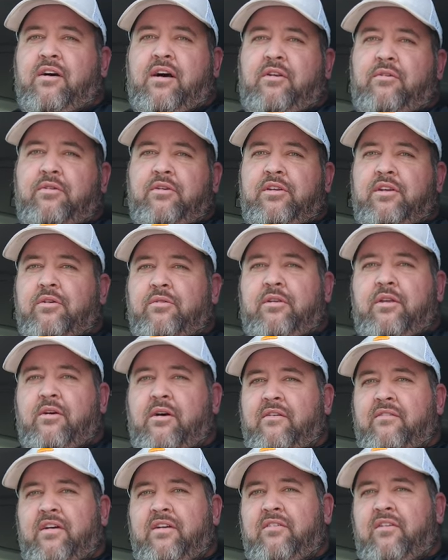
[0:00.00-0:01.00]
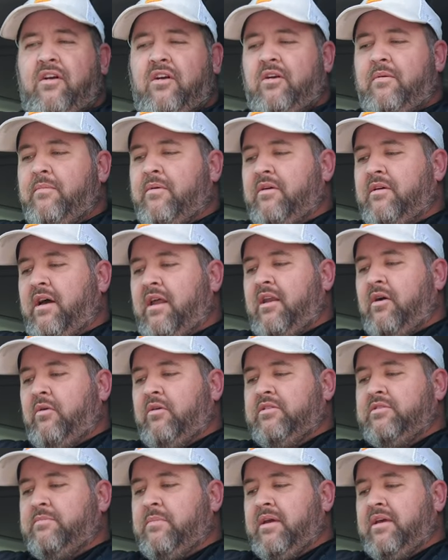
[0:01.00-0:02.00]
I really don't know. I haven't heard, but I know
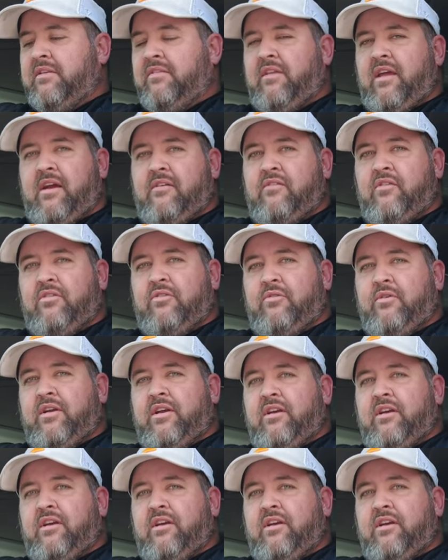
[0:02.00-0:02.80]
it's been every 3